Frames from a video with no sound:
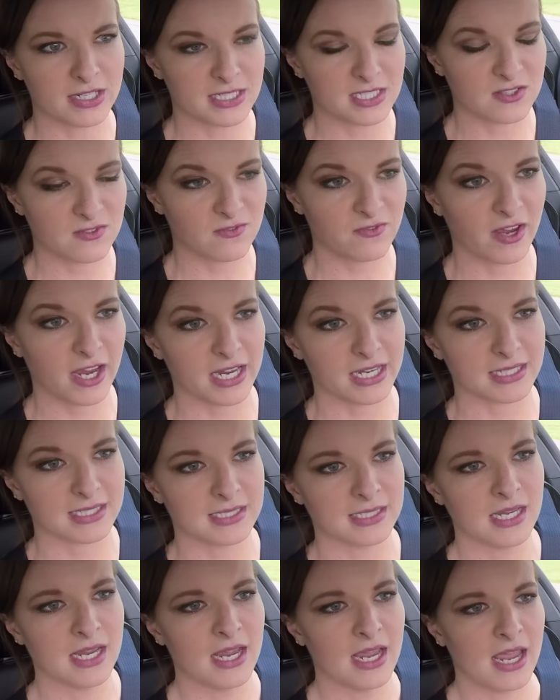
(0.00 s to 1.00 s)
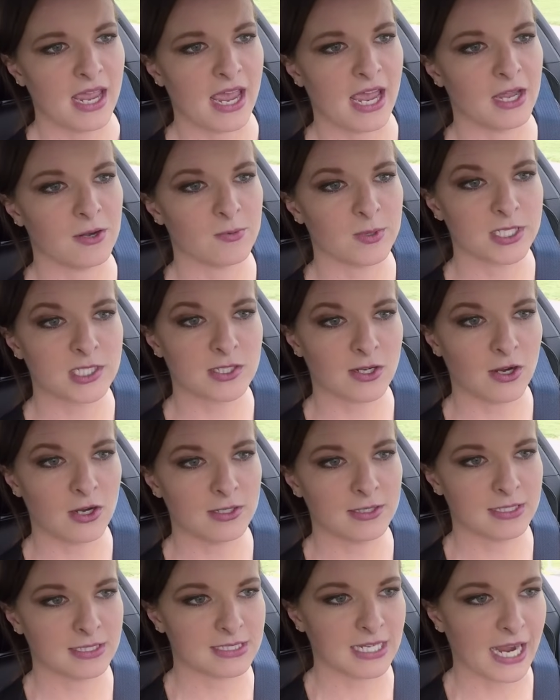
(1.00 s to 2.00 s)
on its face. And we
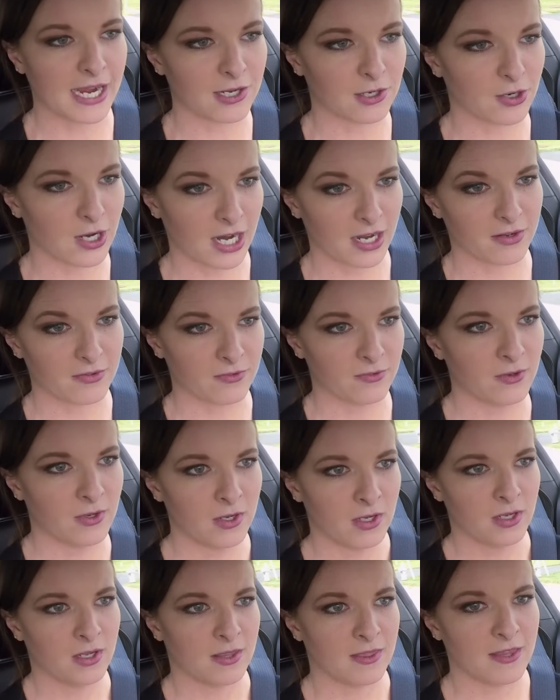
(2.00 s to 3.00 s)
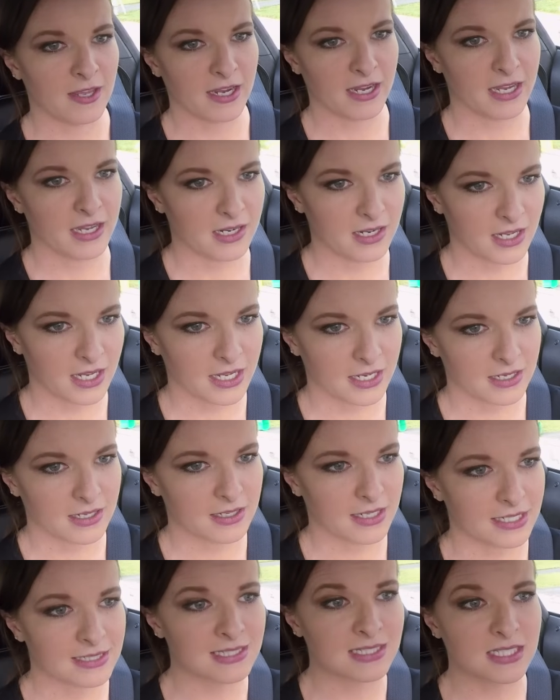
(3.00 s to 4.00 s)
saw in the dynograph that it,
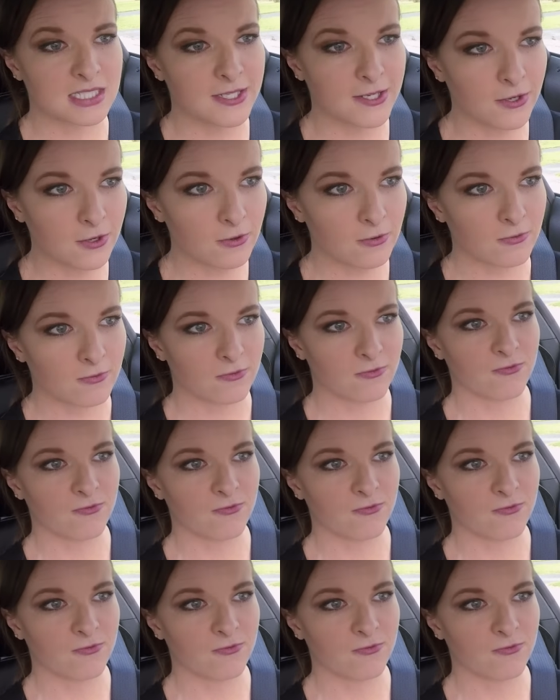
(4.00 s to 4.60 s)
it still